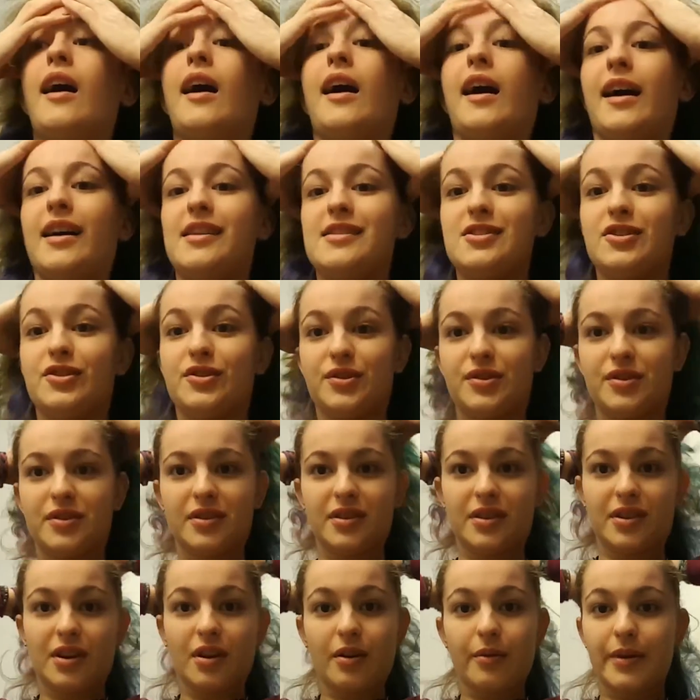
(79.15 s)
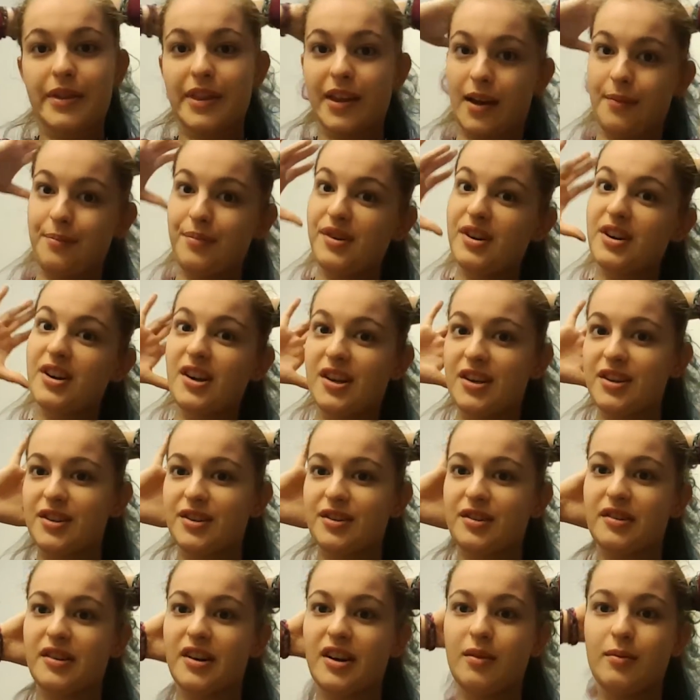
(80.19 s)
I usually go with apricot
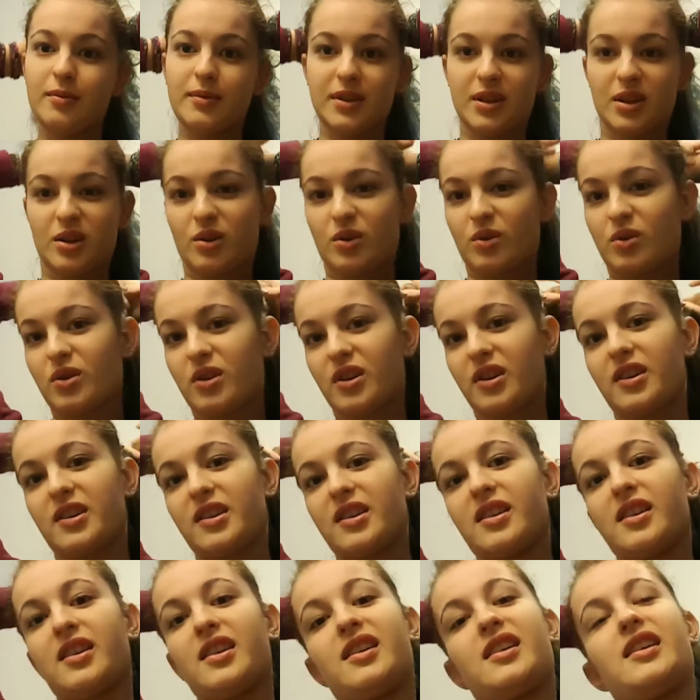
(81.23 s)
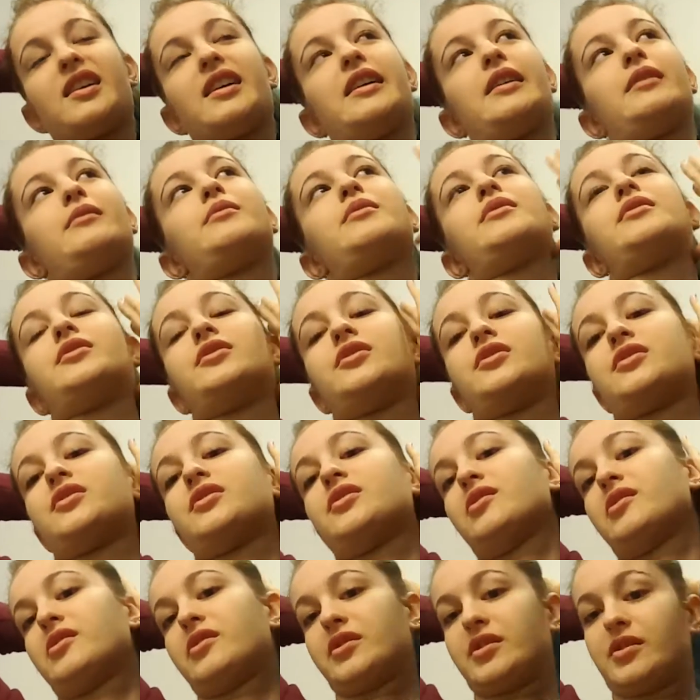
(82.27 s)
scrub, or I will just
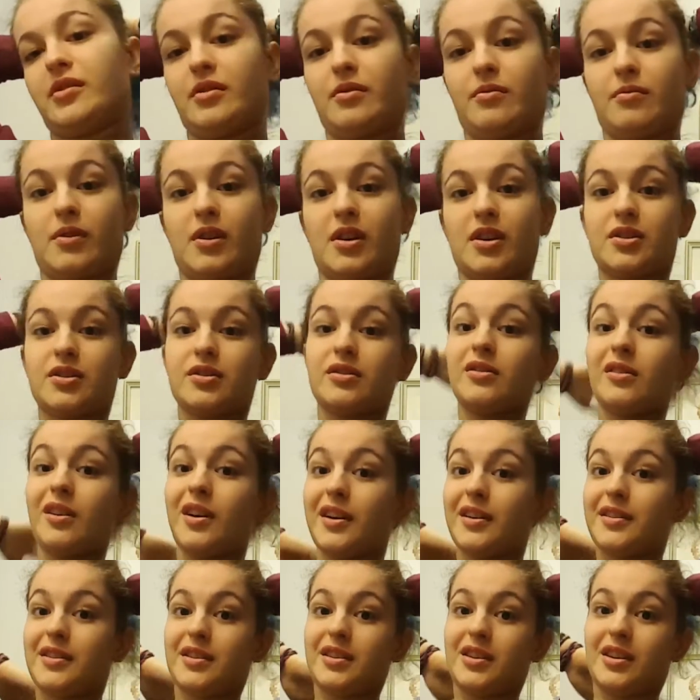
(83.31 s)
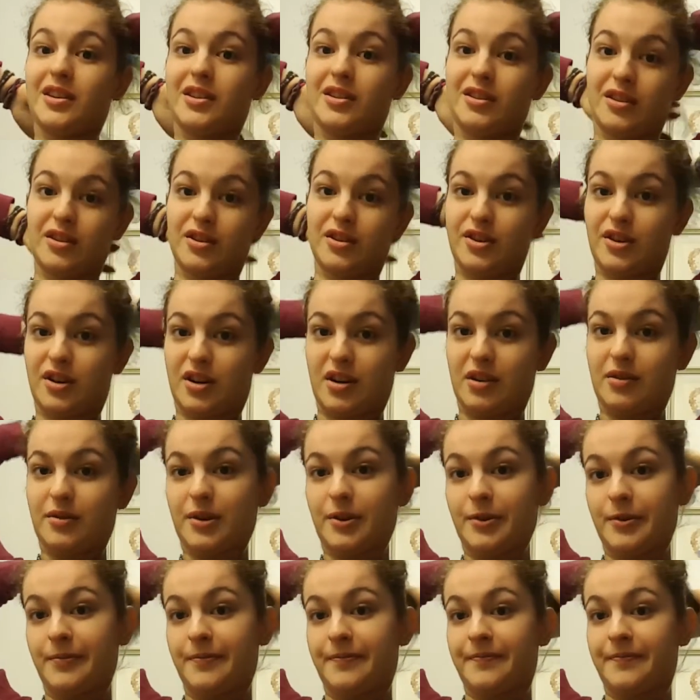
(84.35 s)
use a washcloth in the shower.